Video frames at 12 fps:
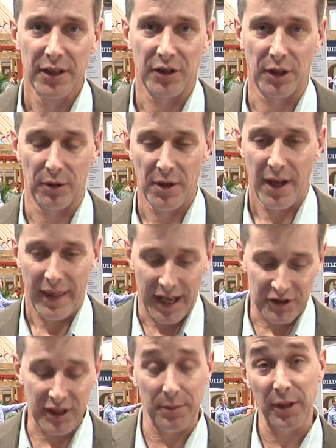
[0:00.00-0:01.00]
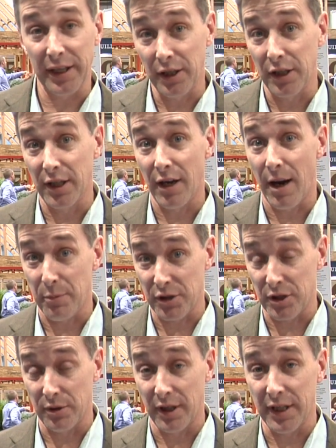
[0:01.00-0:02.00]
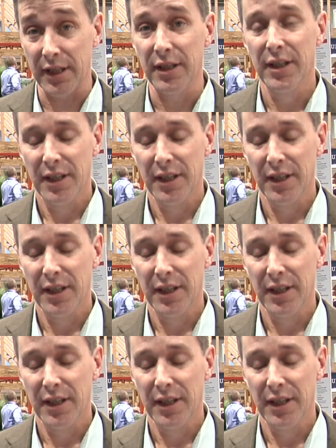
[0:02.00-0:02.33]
So that seemed like a good opportunity